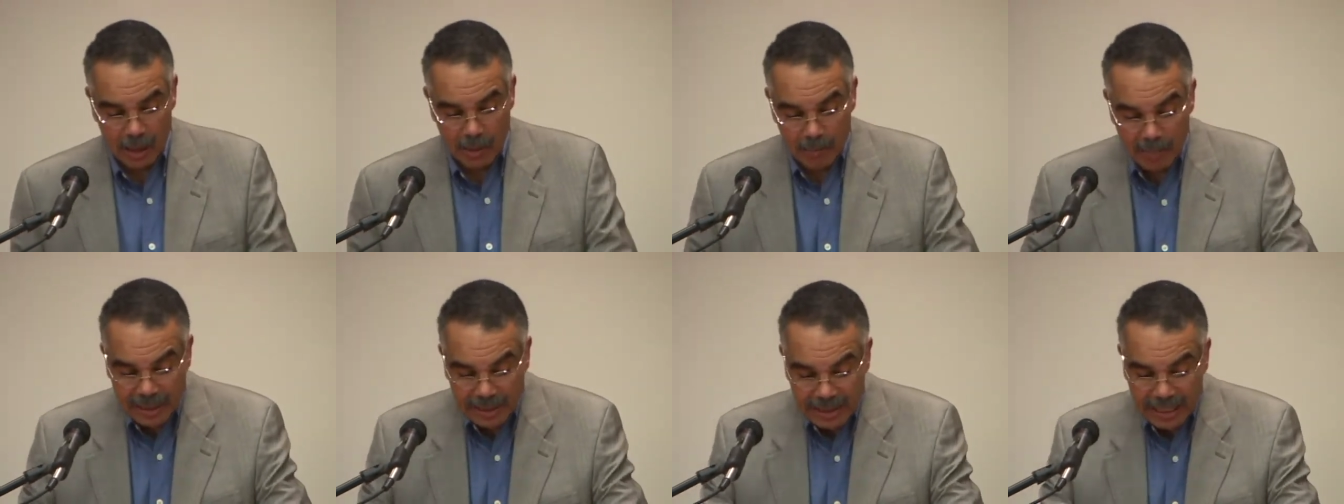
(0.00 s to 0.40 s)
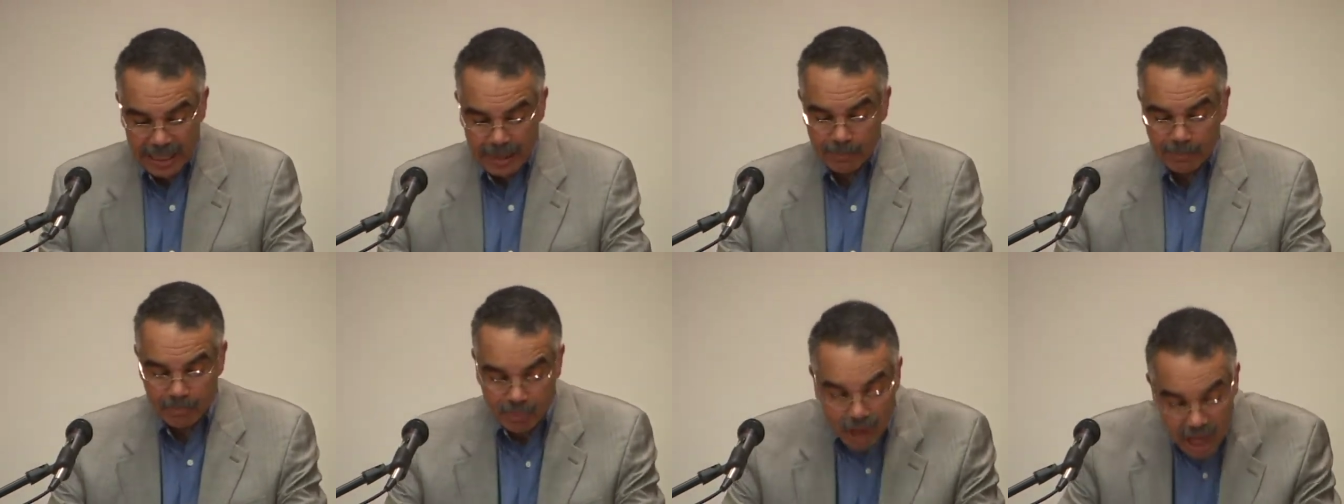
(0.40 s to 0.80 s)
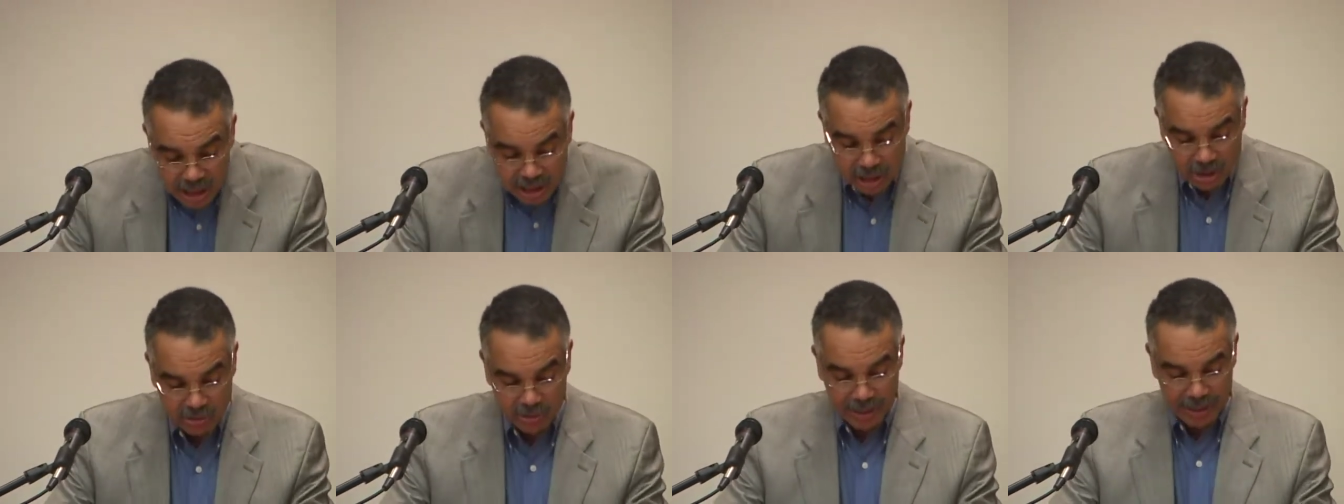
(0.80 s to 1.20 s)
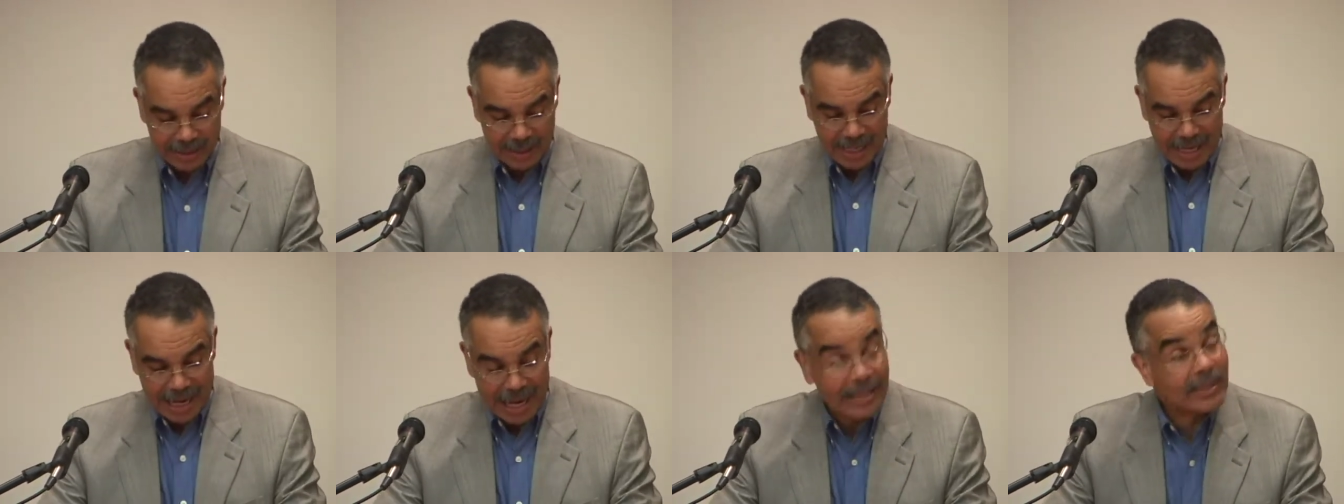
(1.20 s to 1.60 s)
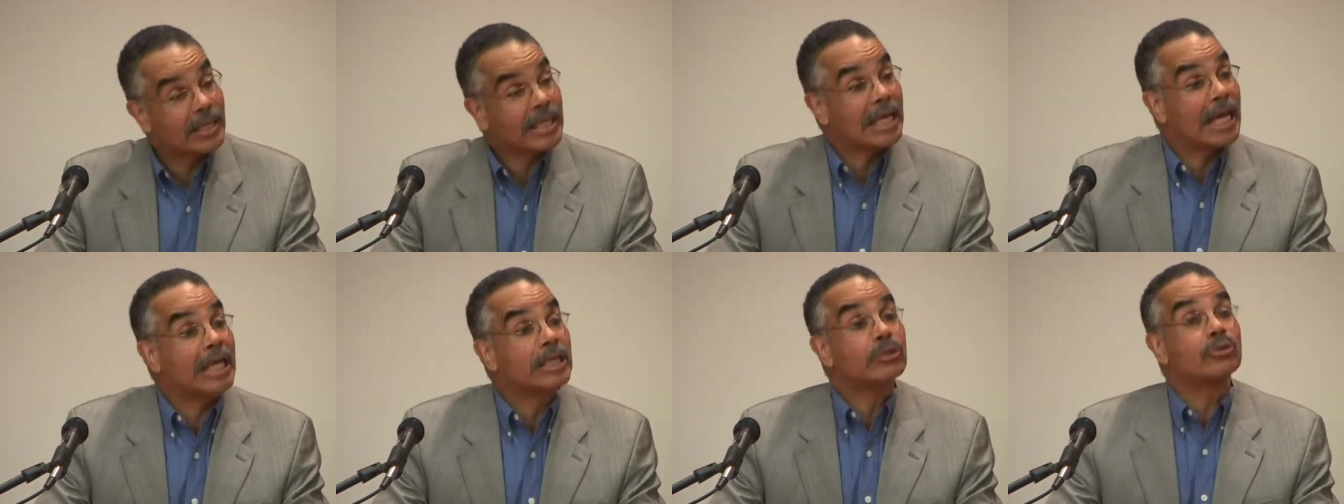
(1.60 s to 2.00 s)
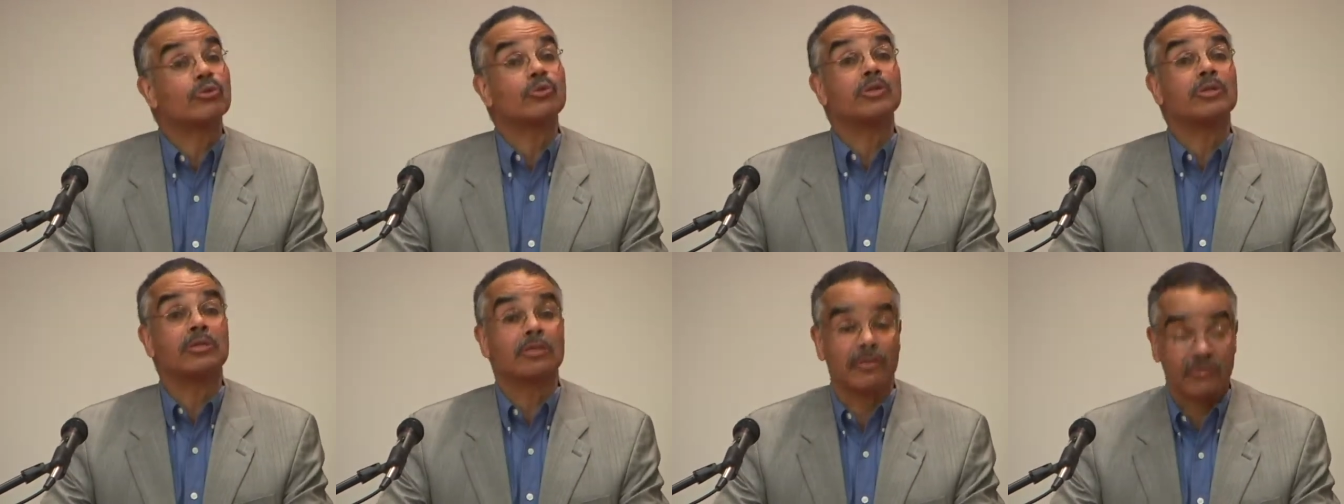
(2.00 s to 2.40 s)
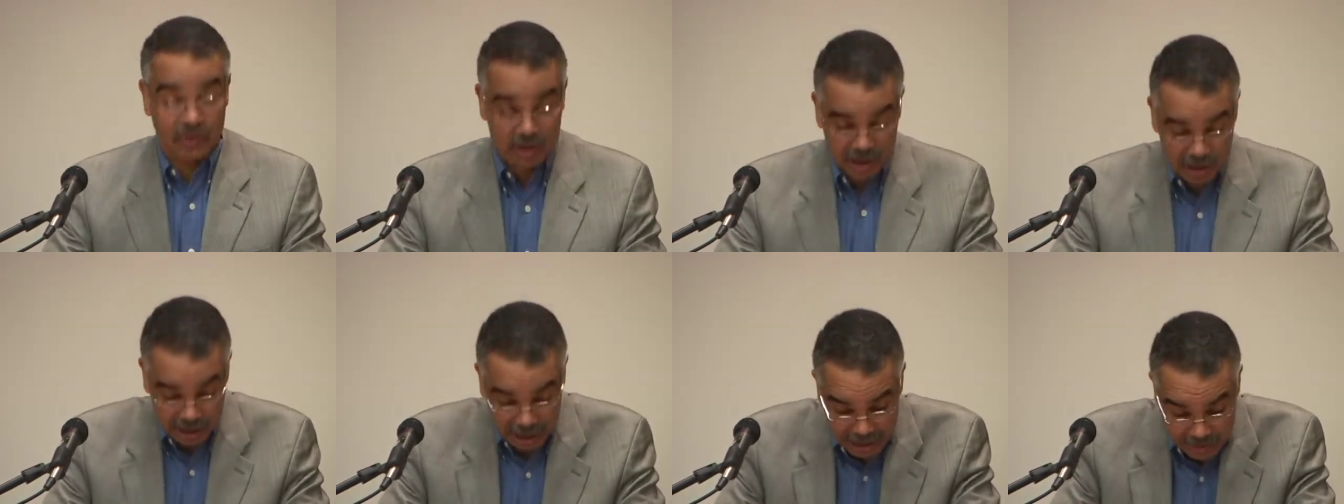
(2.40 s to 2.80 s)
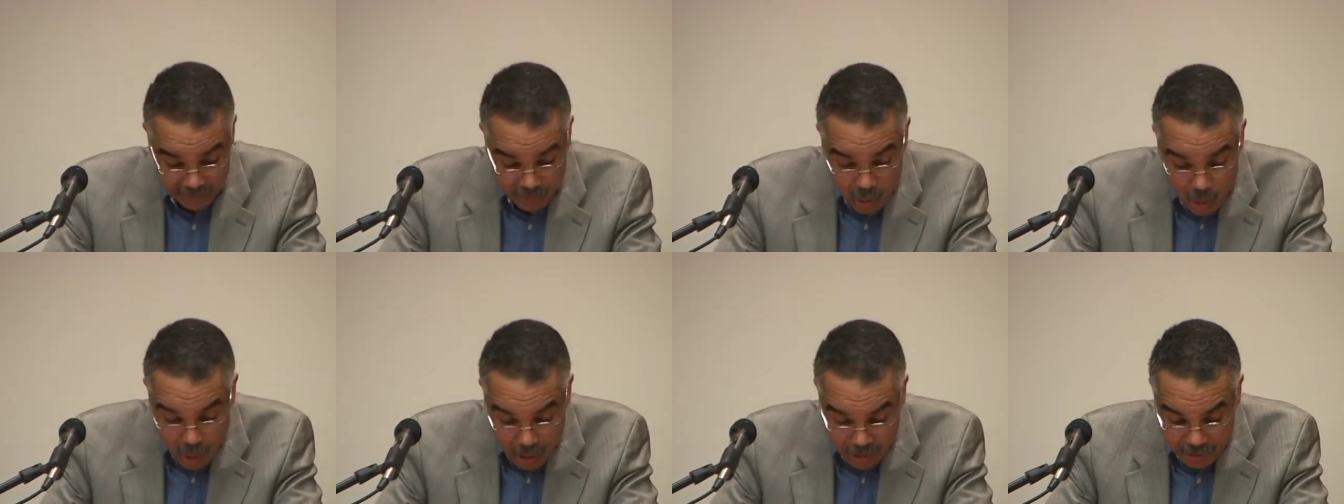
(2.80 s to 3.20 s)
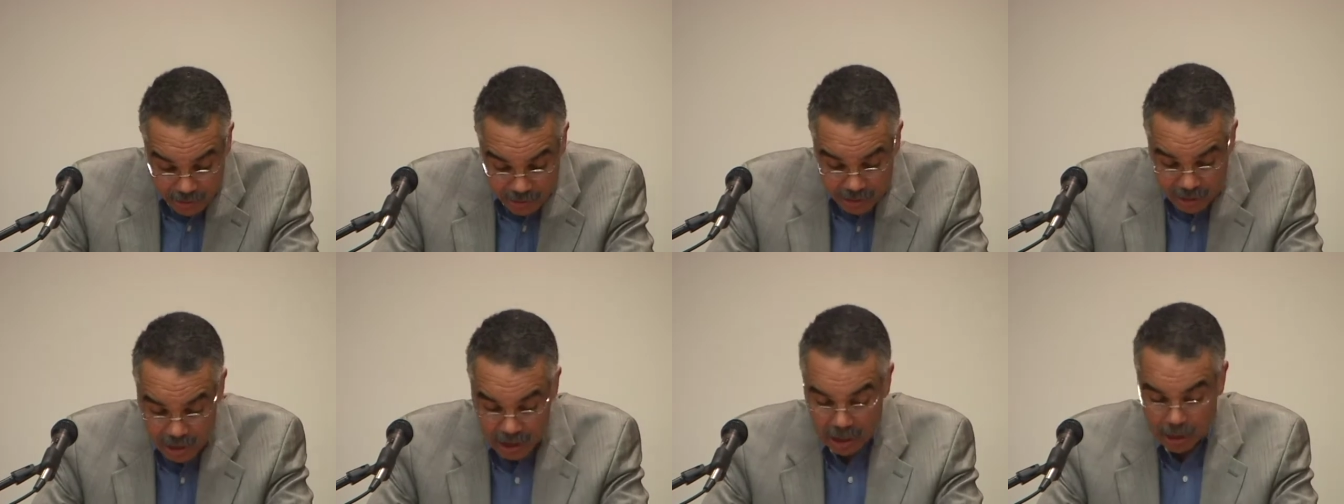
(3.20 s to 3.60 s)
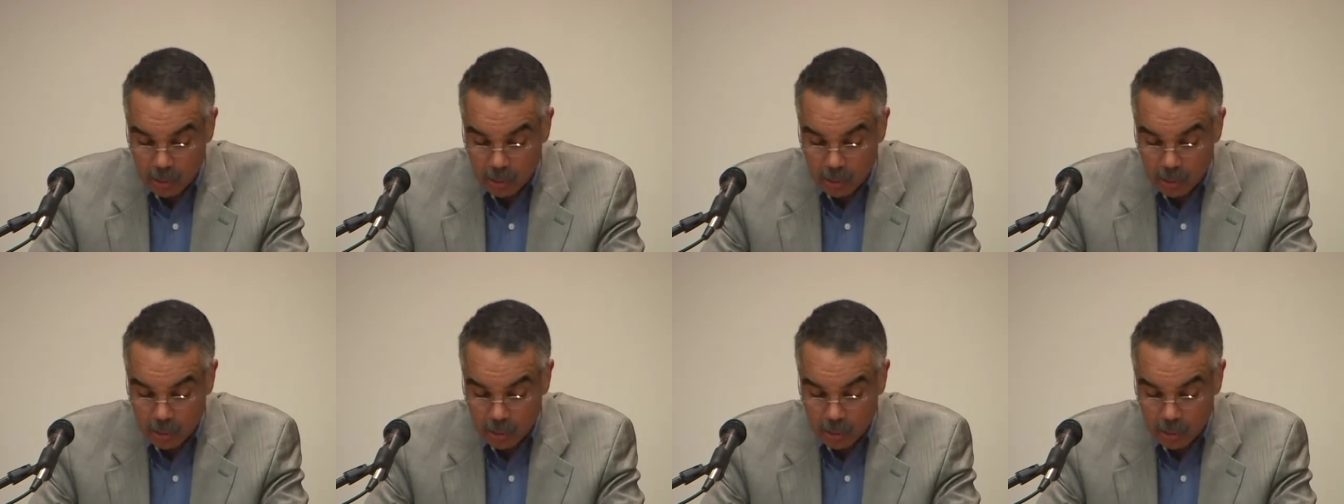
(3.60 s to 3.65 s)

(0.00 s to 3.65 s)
became prostrate at the entrance of the slave quarters,